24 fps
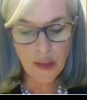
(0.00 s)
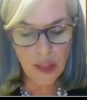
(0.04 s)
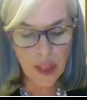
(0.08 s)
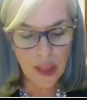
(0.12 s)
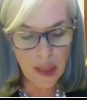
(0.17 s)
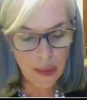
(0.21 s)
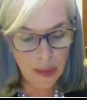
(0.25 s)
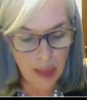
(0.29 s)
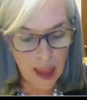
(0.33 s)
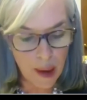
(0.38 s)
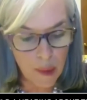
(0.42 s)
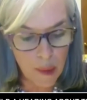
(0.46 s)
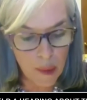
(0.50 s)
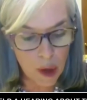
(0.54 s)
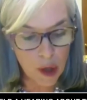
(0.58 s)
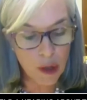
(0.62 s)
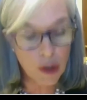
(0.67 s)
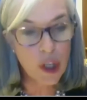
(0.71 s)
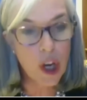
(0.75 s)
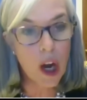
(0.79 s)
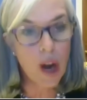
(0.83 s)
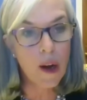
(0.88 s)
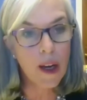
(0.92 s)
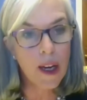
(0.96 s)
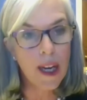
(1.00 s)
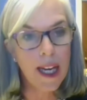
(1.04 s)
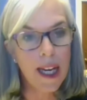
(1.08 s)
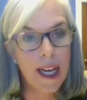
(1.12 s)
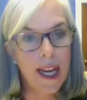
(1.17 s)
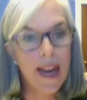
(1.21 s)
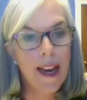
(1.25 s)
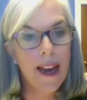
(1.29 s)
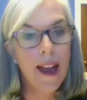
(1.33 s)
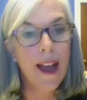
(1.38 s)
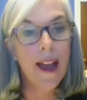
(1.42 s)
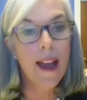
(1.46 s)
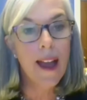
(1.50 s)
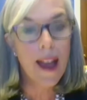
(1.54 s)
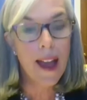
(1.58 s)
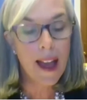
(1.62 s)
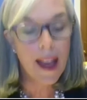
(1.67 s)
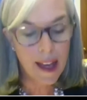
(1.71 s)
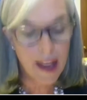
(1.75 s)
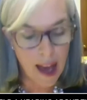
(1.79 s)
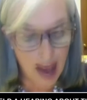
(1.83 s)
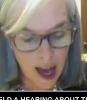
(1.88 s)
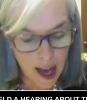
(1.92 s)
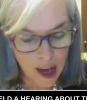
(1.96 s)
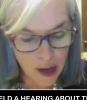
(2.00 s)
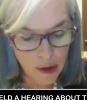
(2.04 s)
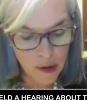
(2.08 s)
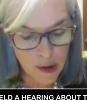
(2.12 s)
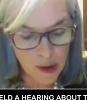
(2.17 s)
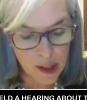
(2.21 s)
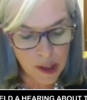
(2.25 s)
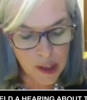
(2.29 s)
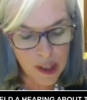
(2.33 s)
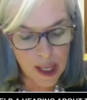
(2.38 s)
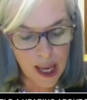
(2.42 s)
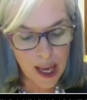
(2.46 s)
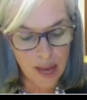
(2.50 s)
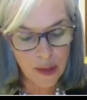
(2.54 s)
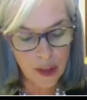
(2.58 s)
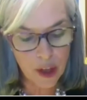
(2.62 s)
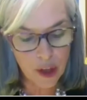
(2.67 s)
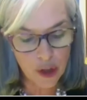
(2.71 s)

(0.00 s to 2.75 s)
that they were targeting Congress and